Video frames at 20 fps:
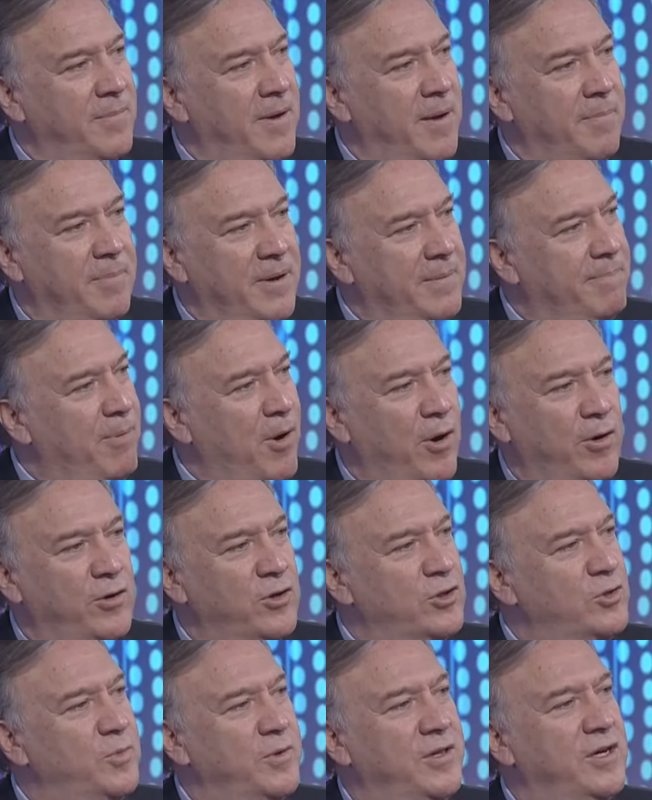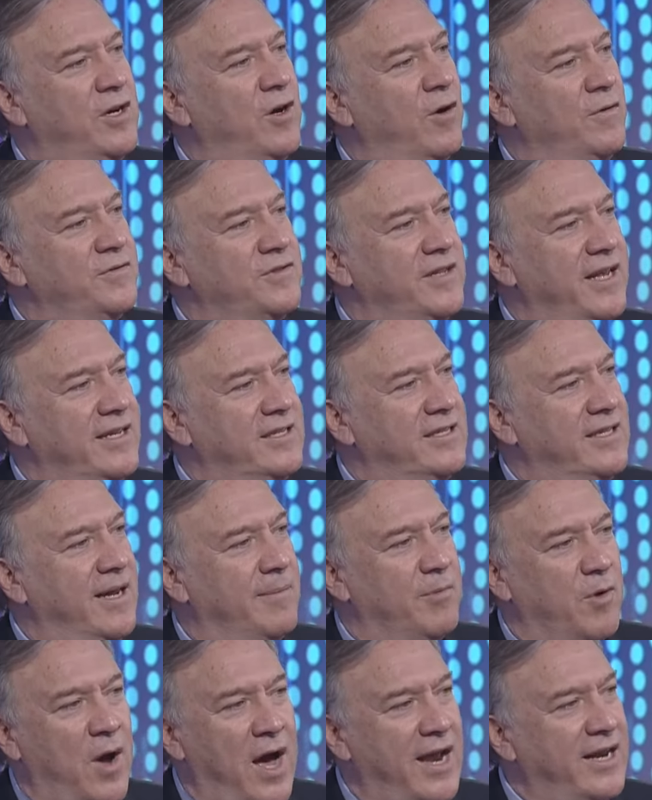about being partners with the Gulf states, the
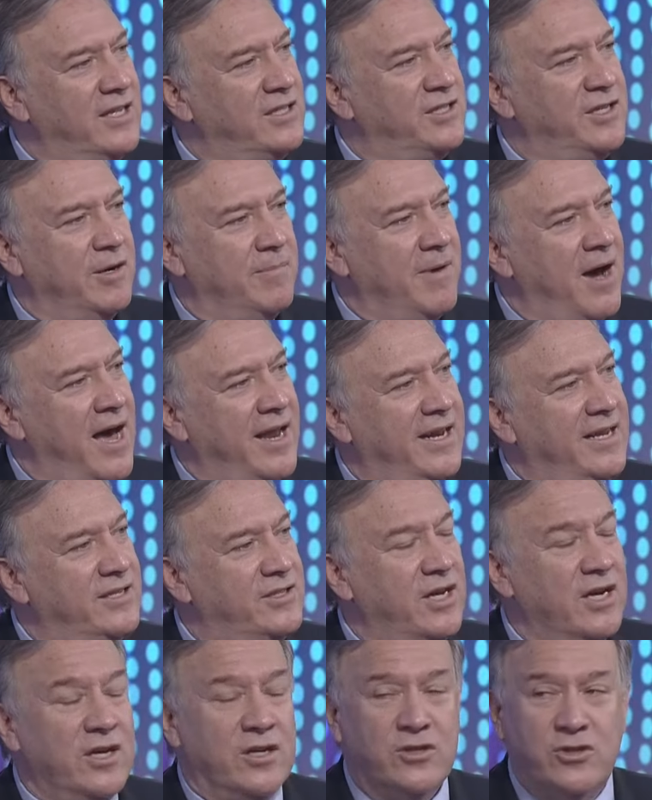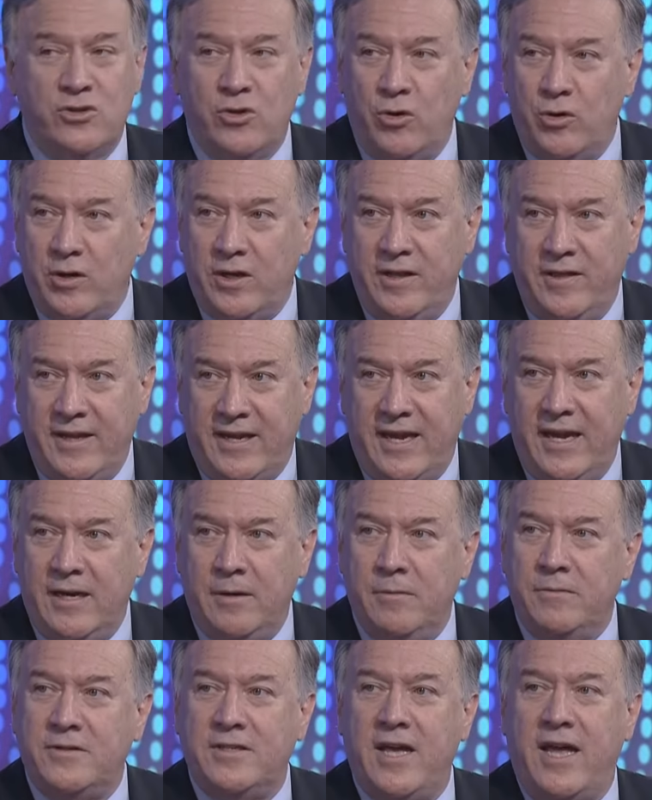Emiratis, the Omanis, certainly the
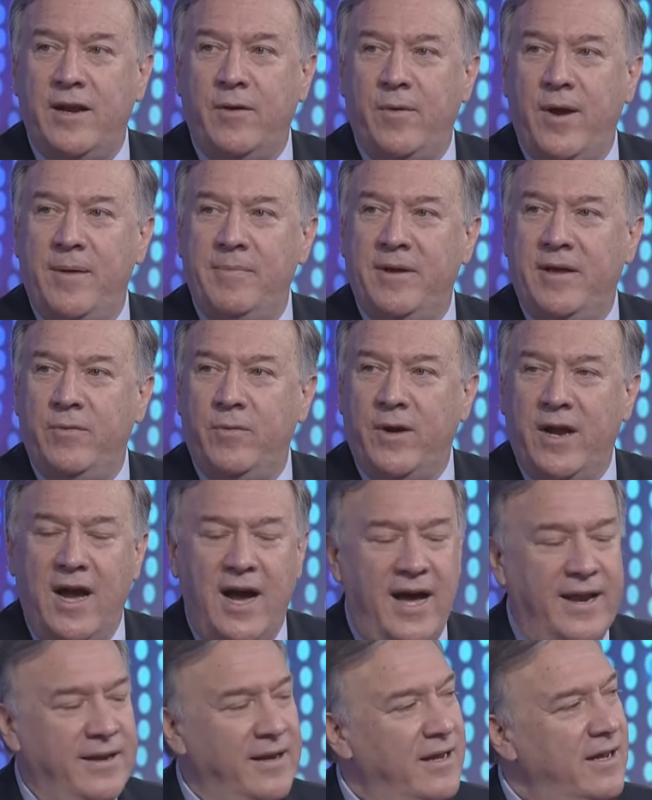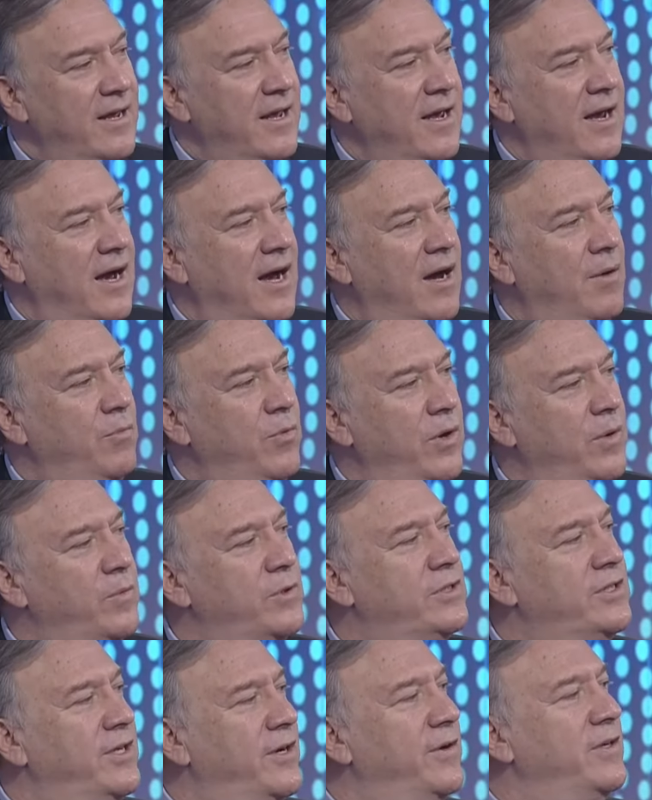Kingdom of Saudi Arabia and Riyadh. Uh, we were
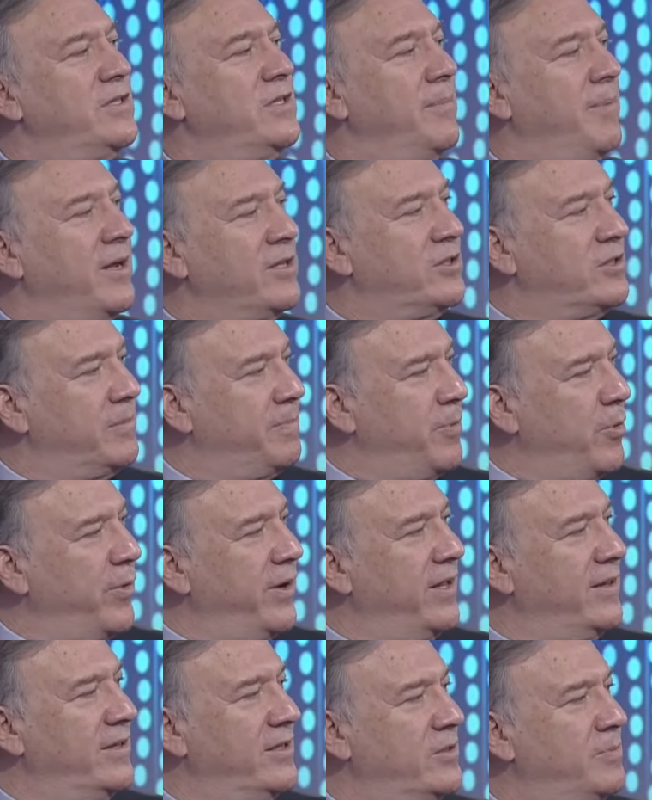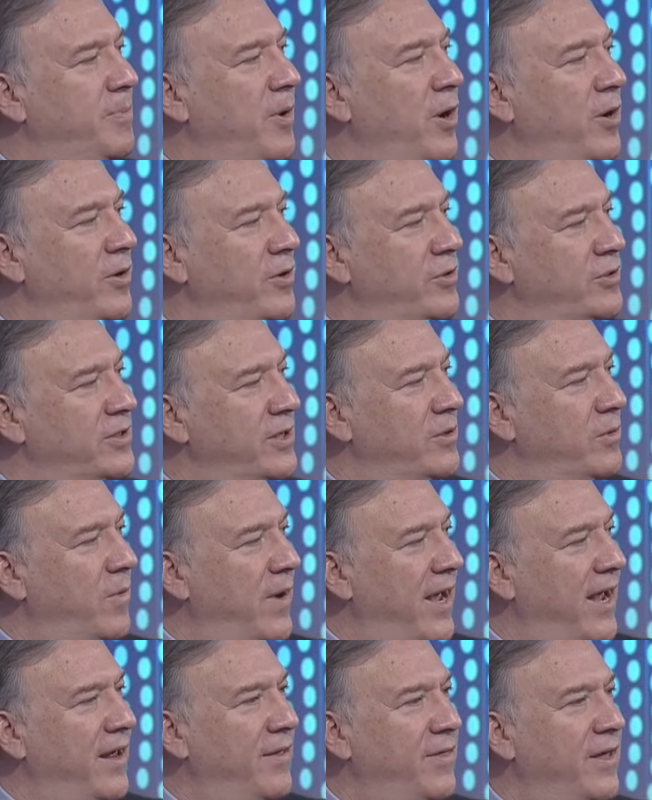serious about supporting these partners in a
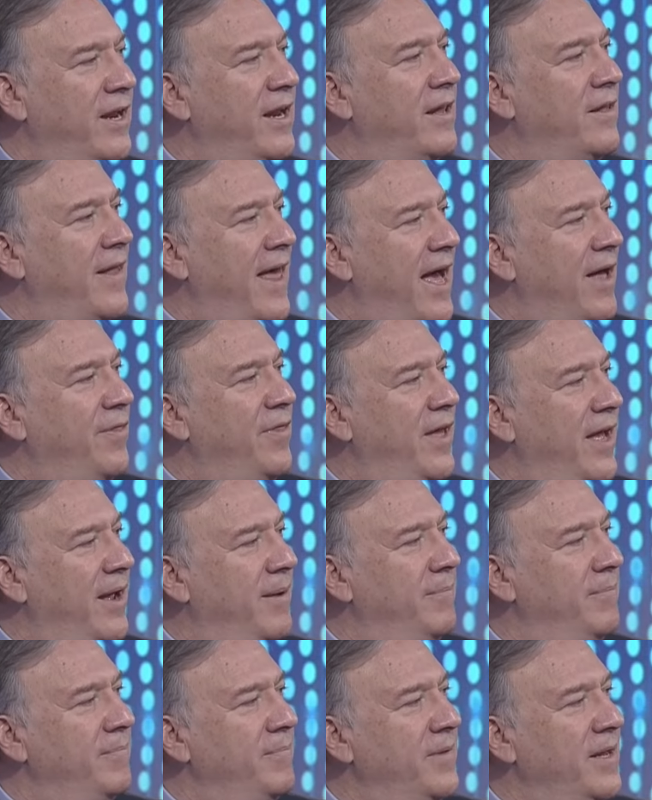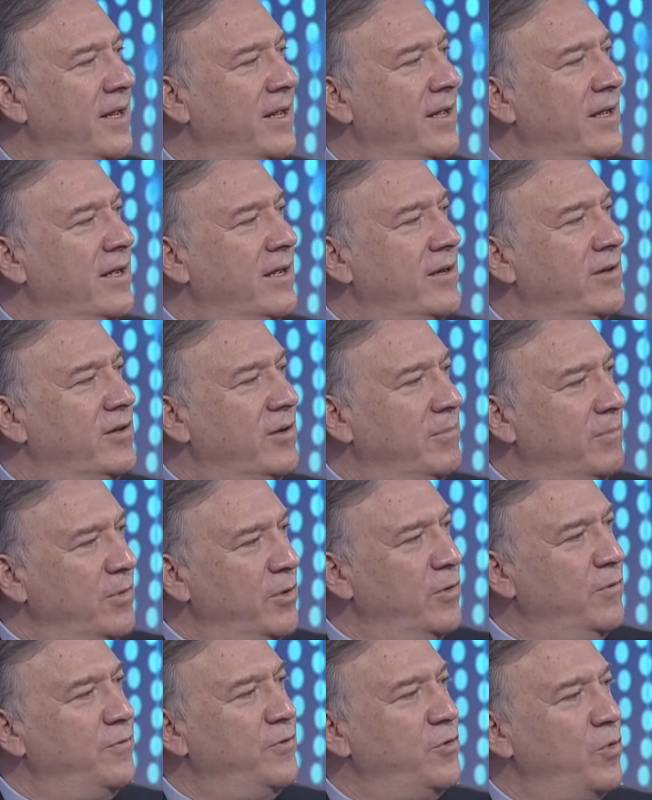way that allowed them to
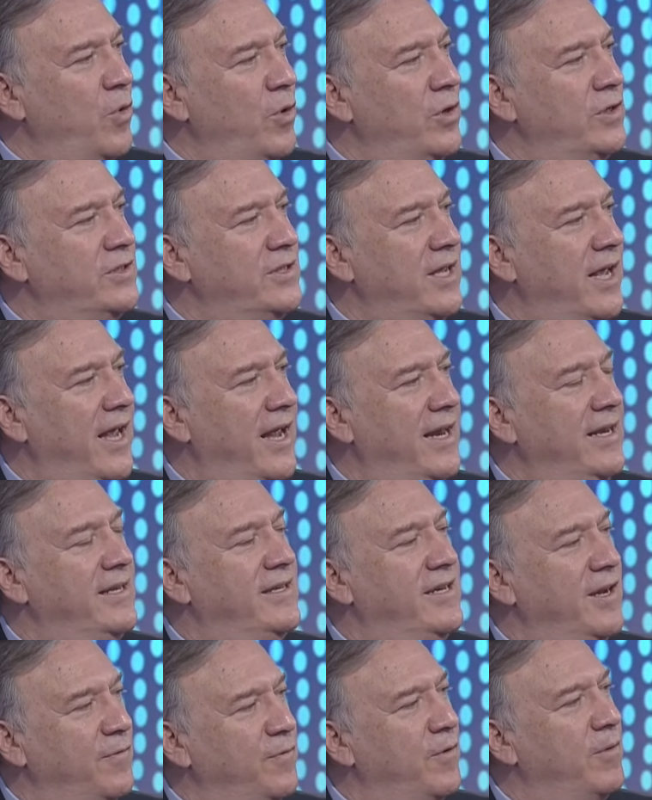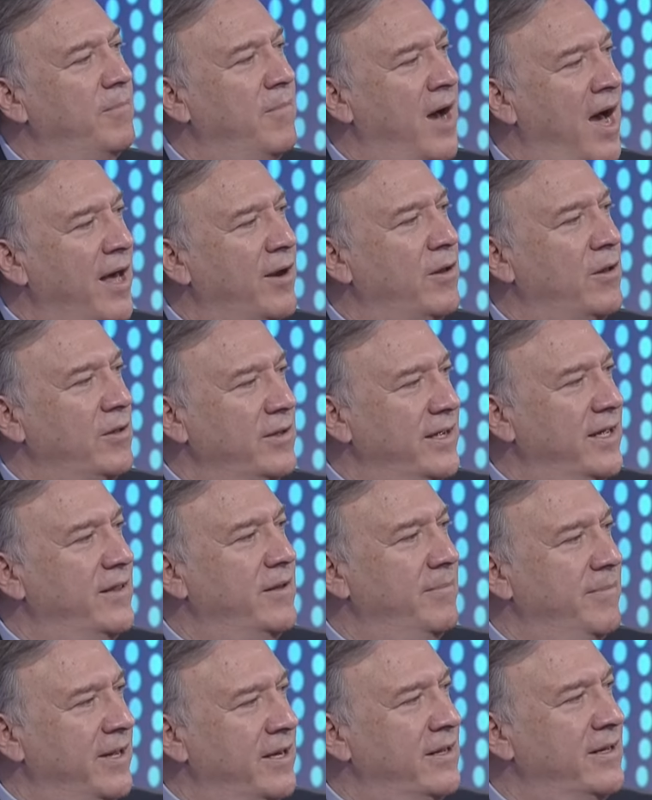move towards a different model in
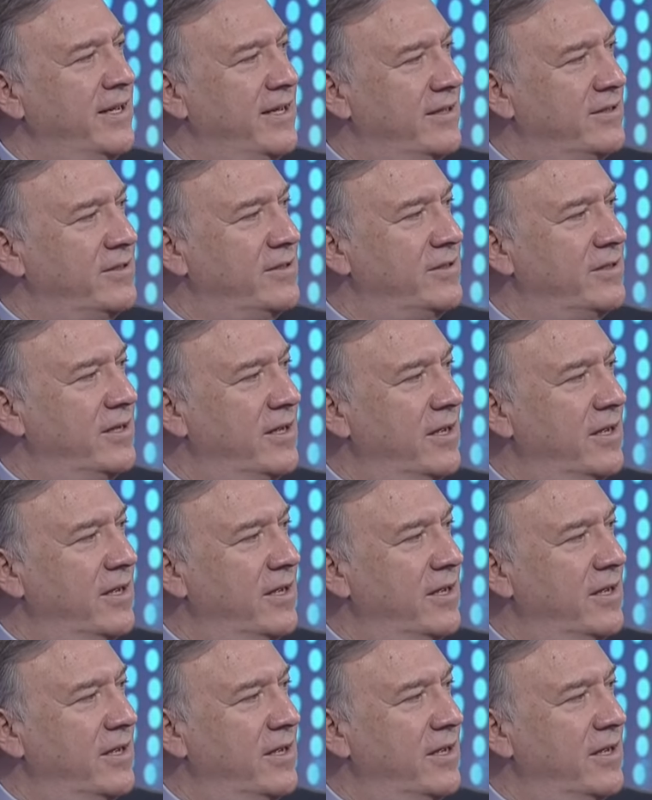the Middle East.